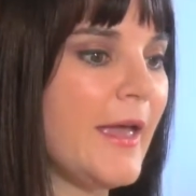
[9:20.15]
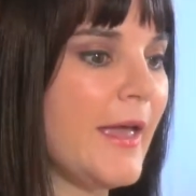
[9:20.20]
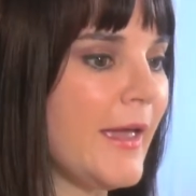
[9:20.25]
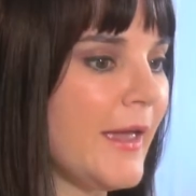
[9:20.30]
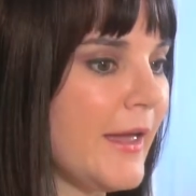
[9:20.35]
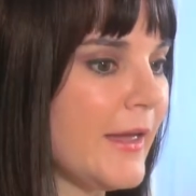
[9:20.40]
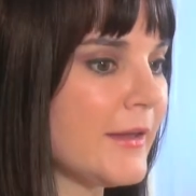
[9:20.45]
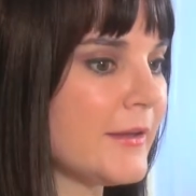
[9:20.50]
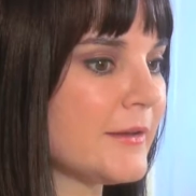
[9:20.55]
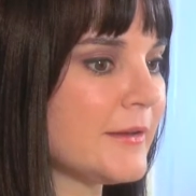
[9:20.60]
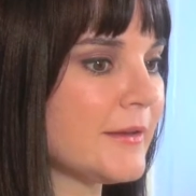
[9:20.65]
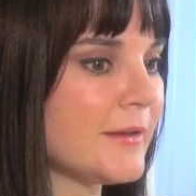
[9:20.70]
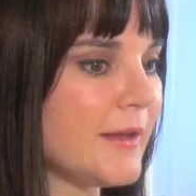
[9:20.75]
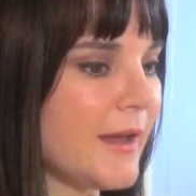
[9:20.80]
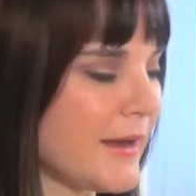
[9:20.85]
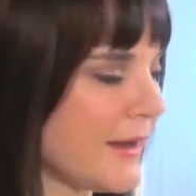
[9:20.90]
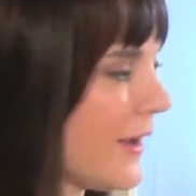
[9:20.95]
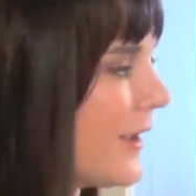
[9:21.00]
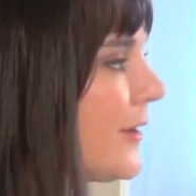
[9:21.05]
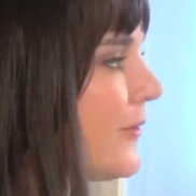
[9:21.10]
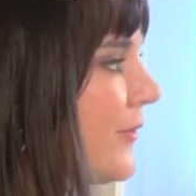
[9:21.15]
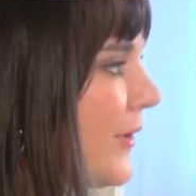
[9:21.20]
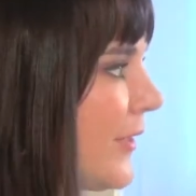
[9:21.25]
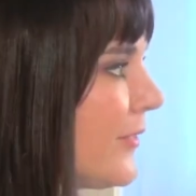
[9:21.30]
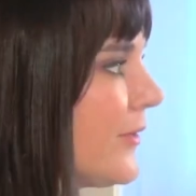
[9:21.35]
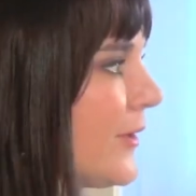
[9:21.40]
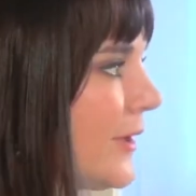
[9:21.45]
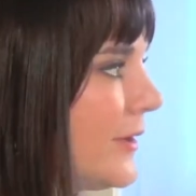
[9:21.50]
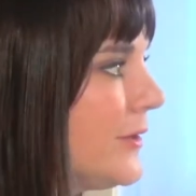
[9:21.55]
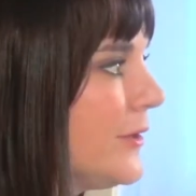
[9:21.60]
And I kind of
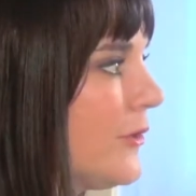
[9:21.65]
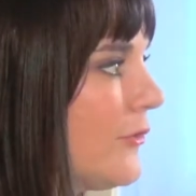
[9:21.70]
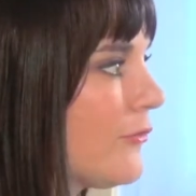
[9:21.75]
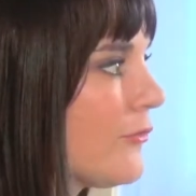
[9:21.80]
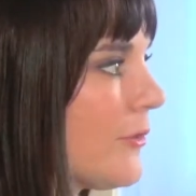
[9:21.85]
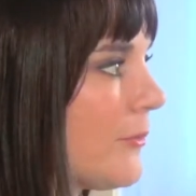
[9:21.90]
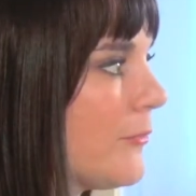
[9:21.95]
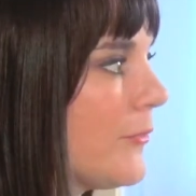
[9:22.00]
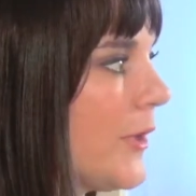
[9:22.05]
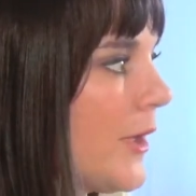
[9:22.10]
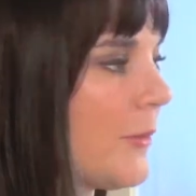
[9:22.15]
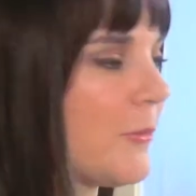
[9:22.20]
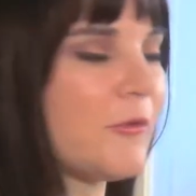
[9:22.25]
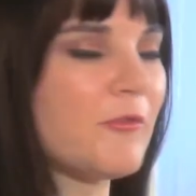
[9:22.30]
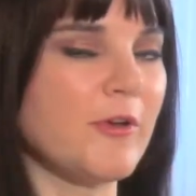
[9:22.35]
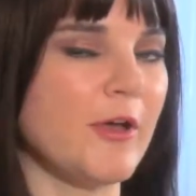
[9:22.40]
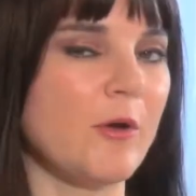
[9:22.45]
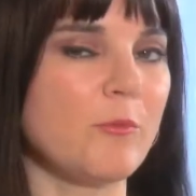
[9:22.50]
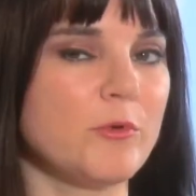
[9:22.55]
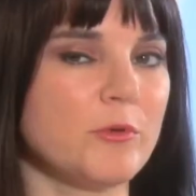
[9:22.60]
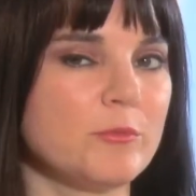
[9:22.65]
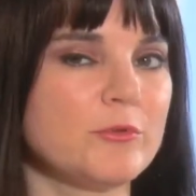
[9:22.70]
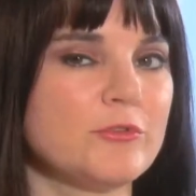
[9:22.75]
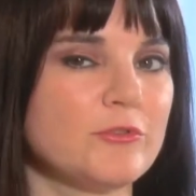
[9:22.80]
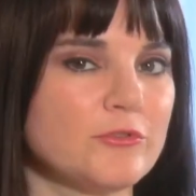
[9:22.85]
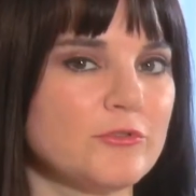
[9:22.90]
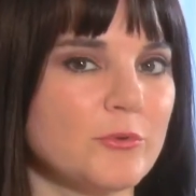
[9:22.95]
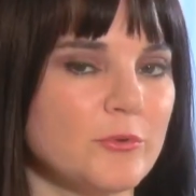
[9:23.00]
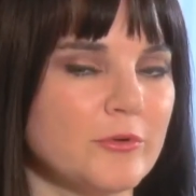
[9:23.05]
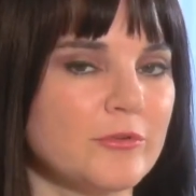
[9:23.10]
had the idea from them of how we would
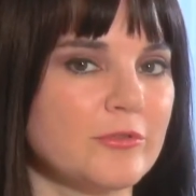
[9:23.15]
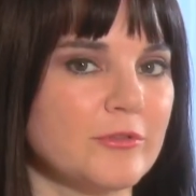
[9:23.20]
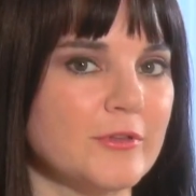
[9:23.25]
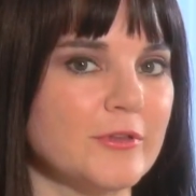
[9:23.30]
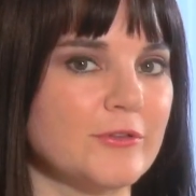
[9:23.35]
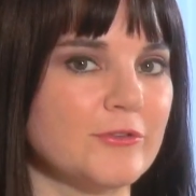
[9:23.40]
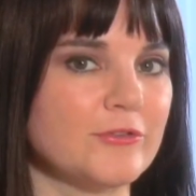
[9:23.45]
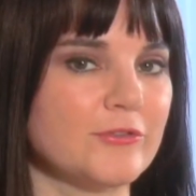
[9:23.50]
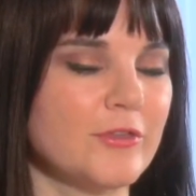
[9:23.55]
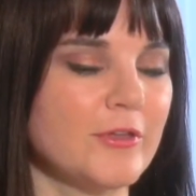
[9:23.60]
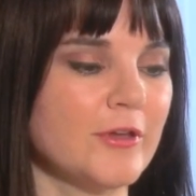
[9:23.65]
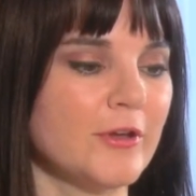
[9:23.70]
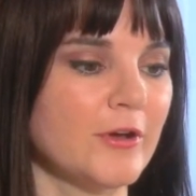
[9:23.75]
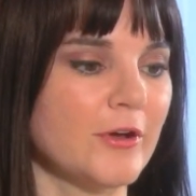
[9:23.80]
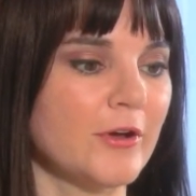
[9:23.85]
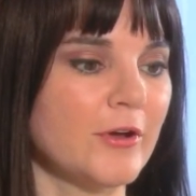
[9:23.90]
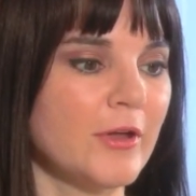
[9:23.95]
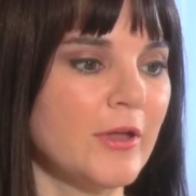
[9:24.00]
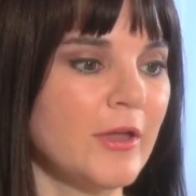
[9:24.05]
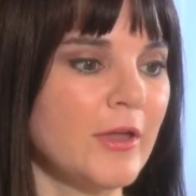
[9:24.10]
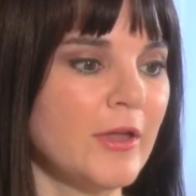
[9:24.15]
store things there.